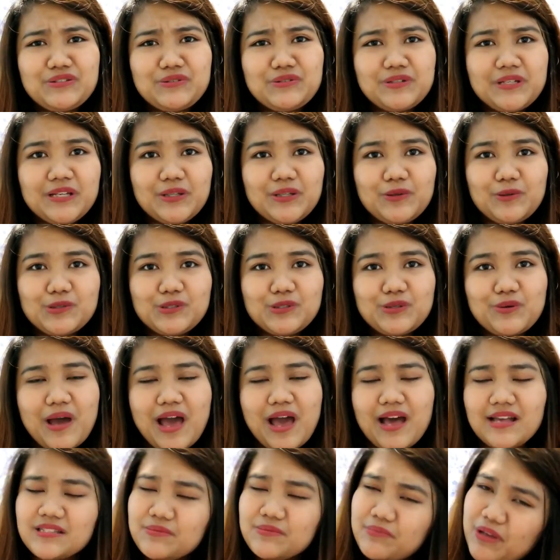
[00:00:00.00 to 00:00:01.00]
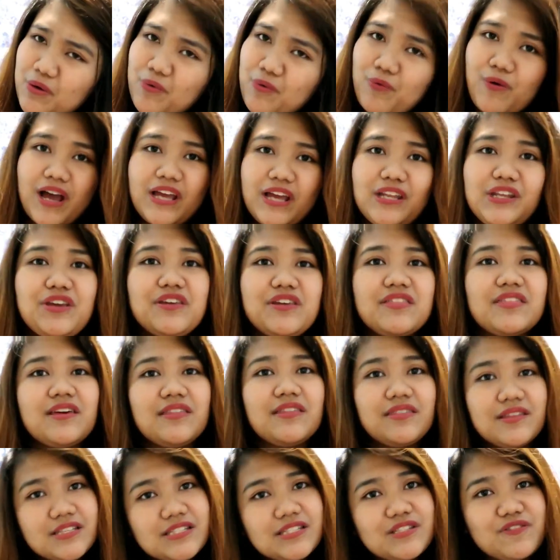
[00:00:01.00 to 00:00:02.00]
student also asked me, why do you
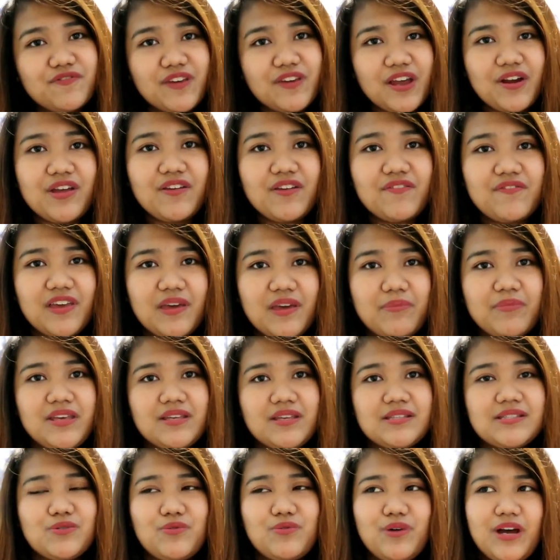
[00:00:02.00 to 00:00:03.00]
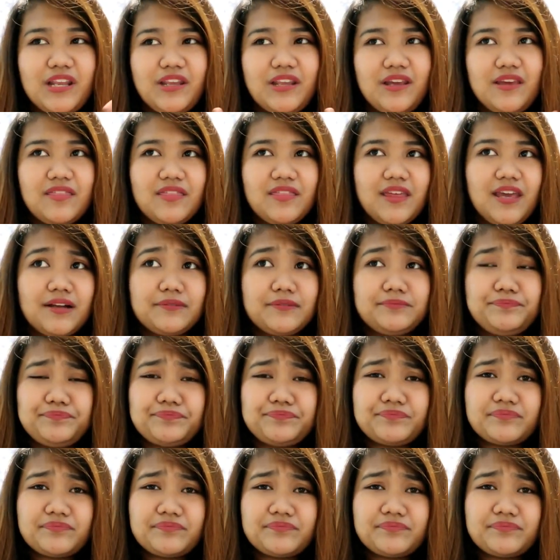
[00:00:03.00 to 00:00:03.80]
think this is very famous? Why do you think